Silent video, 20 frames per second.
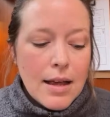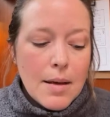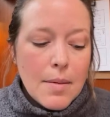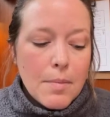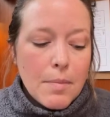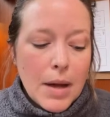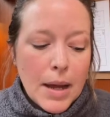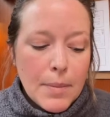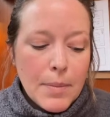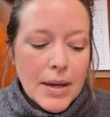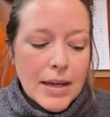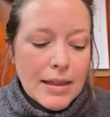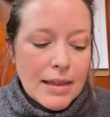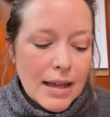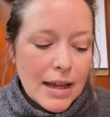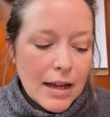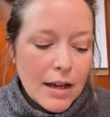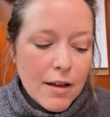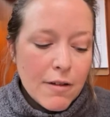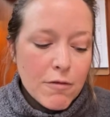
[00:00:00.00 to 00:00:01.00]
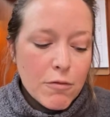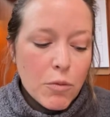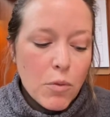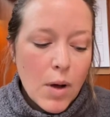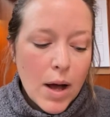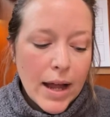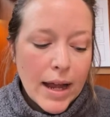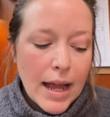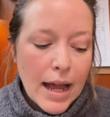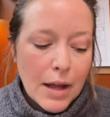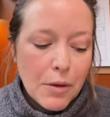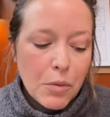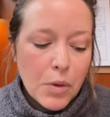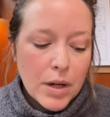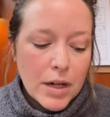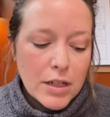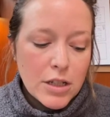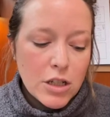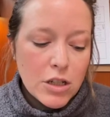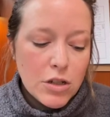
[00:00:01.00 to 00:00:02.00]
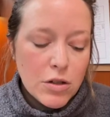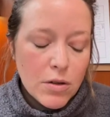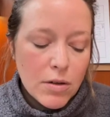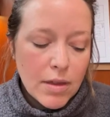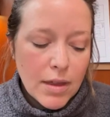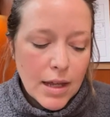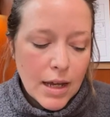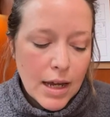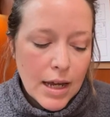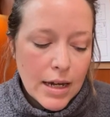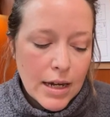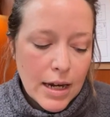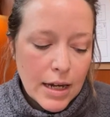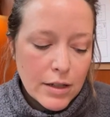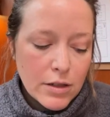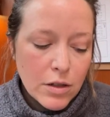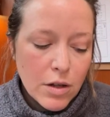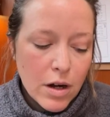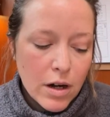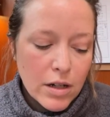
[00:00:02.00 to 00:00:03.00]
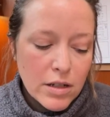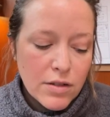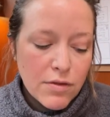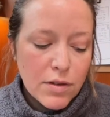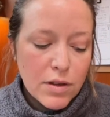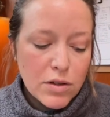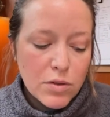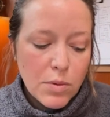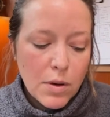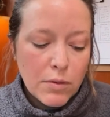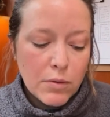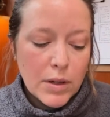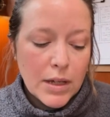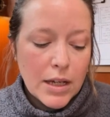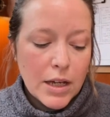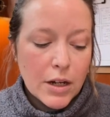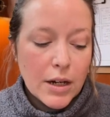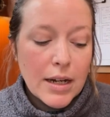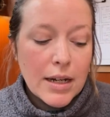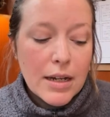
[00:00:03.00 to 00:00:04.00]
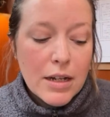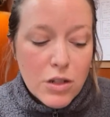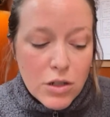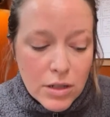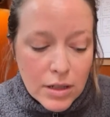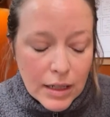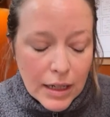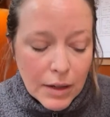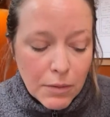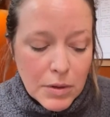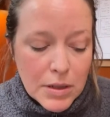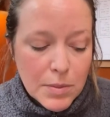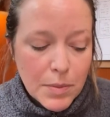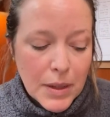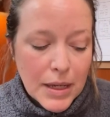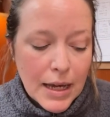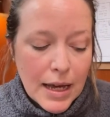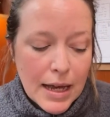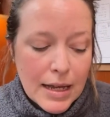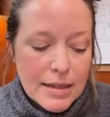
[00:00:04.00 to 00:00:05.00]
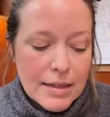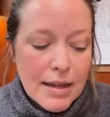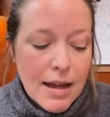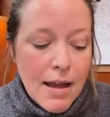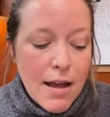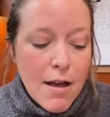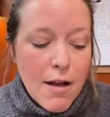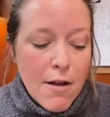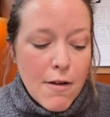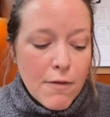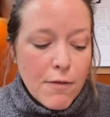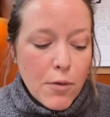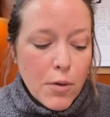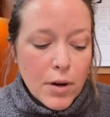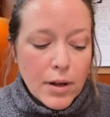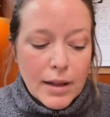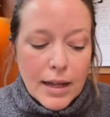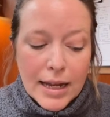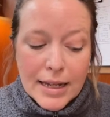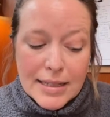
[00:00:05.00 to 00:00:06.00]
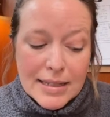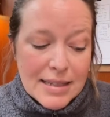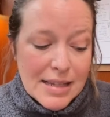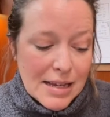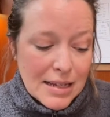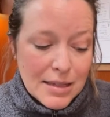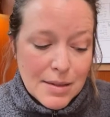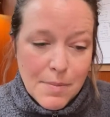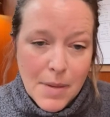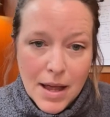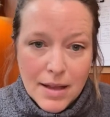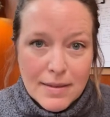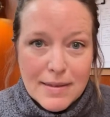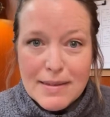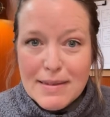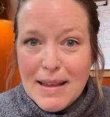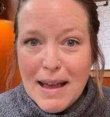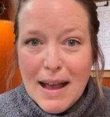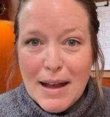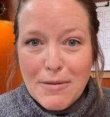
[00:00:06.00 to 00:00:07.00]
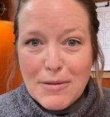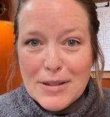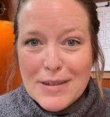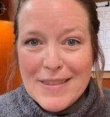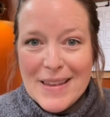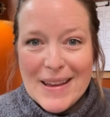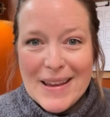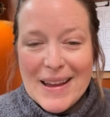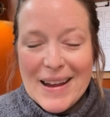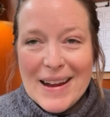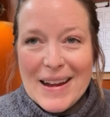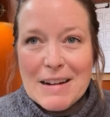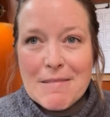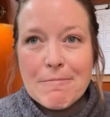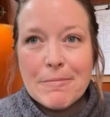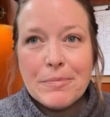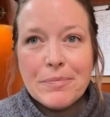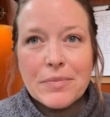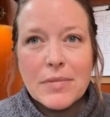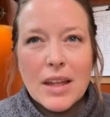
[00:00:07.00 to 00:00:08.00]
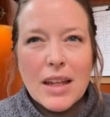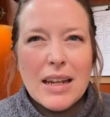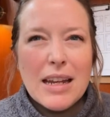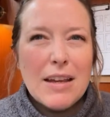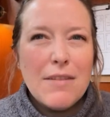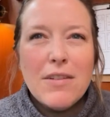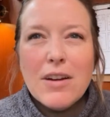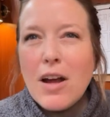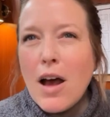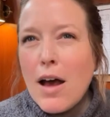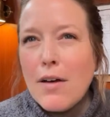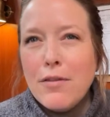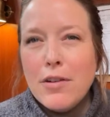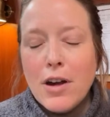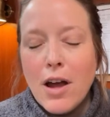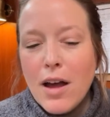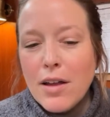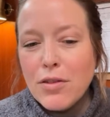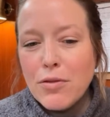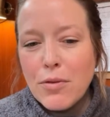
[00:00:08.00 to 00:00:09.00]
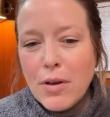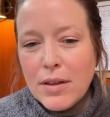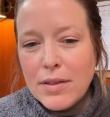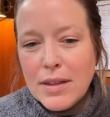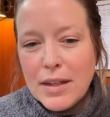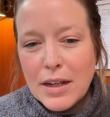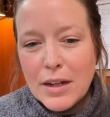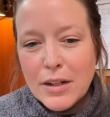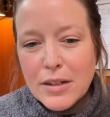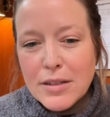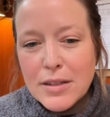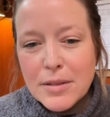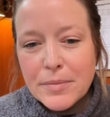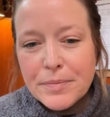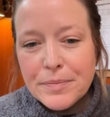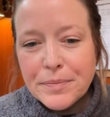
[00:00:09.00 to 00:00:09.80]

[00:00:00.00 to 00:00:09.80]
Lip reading: My big thing of why I wanted to do the index cards for the 12-week year initially was because for like 6 months, I was thinking, and even off and on throughout the years,